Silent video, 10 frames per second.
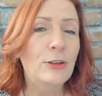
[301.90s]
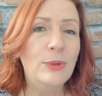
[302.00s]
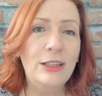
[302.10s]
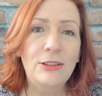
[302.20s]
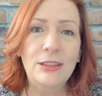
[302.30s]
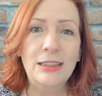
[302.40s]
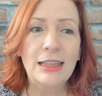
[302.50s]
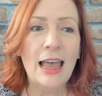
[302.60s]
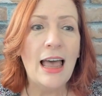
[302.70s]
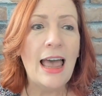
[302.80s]
readers
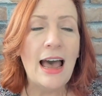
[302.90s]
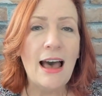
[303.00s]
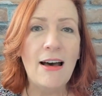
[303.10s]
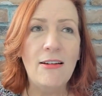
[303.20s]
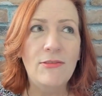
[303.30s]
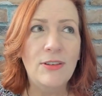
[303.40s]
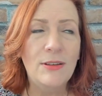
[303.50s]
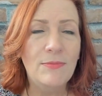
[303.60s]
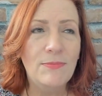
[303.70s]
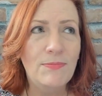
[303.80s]
have
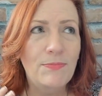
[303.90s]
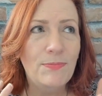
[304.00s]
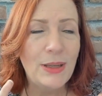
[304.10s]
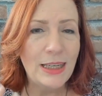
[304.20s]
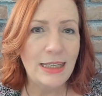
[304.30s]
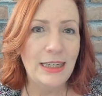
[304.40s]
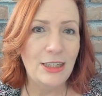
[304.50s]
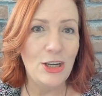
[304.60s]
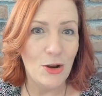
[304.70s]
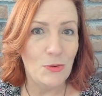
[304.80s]

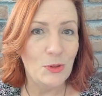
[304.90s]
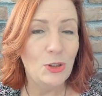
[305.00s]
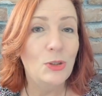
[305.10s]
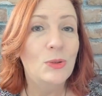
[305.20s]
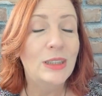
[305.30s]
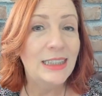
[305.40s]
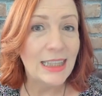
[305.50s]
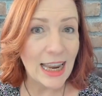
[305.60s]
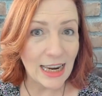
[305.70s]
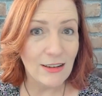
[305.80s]
been known to
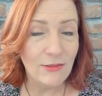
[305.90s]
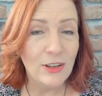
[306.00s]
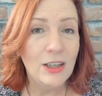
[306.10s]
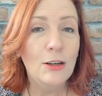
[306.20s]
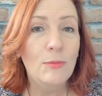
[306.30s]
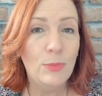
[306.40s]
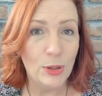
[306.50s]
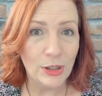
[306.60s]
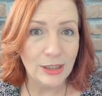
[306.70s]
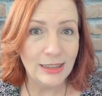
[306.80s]
save
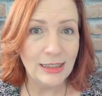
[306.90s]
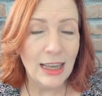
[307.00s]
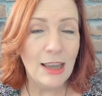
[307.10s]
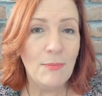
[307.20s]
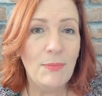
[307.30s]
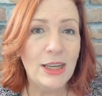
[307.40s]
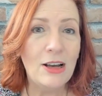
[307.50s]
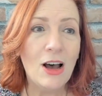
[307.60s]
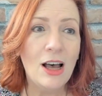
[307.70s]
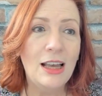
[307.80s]
books
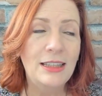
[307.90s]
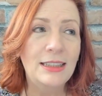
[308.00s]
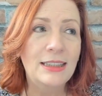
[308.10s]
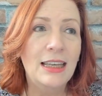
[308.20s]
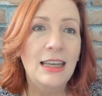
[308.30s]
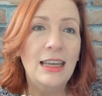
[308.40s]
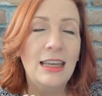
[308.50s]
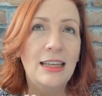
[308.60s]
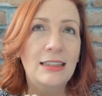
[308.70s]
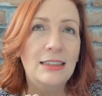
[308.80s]
because
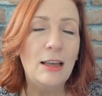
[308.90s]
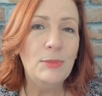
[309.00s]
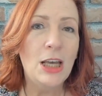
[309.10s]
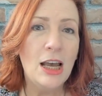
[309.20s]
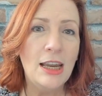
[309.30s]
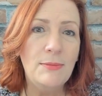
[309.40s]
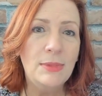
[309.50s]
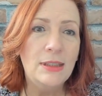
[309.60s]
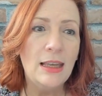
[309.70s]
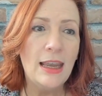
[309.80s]

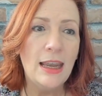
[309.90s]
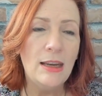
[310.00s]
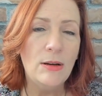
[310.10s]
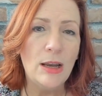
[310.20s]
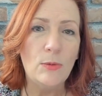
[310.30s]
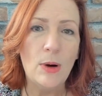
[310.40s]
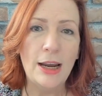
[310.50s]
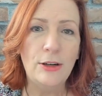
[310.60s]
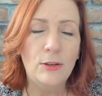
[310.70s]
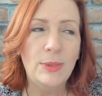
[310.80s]
sometimes a
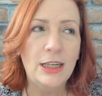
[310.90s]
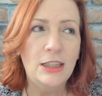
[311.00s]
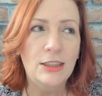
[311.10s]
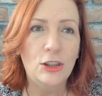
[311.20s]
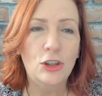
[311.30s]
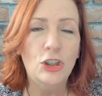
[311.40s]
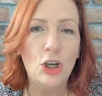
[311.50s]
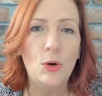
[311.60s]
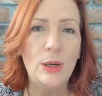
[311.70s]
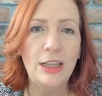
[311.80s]
writer, because they're
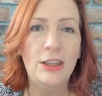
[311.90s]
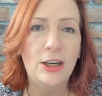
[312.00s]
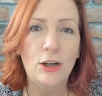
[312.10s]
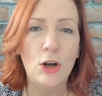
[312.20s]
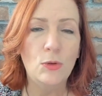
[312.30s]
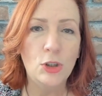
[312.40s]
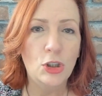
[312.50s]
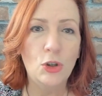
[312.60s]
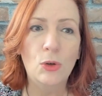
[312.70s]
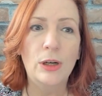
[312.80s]
so in their own
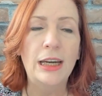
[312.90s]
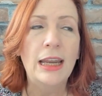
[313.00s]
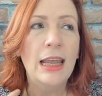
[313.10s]
story,